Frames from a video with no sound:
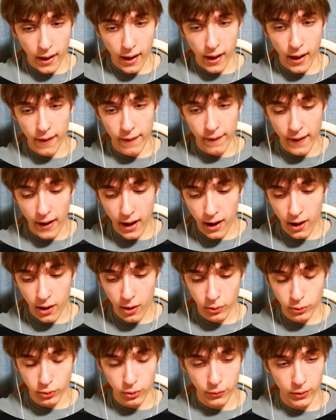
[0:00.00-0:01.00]
And
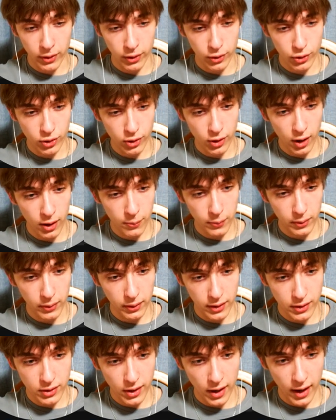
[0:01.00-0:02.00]
now to finish it up,
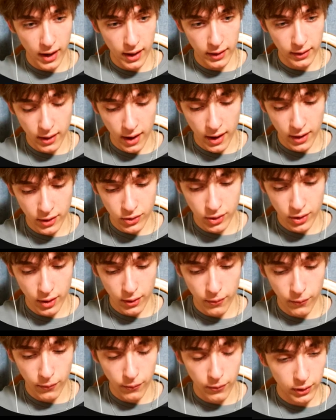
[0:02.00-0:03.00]
let's add S
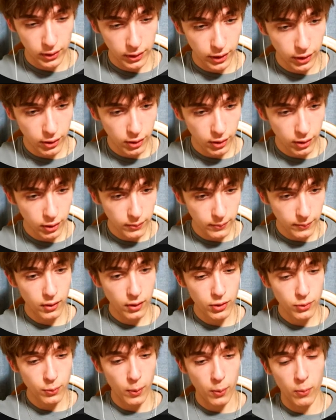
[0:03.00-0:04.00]
flicker
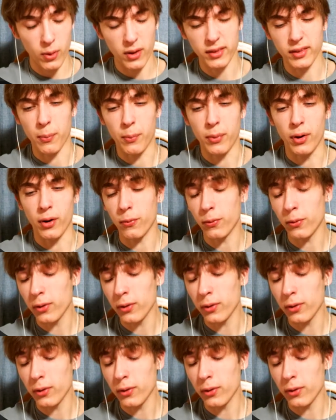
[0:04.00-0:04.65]
because we want a bit of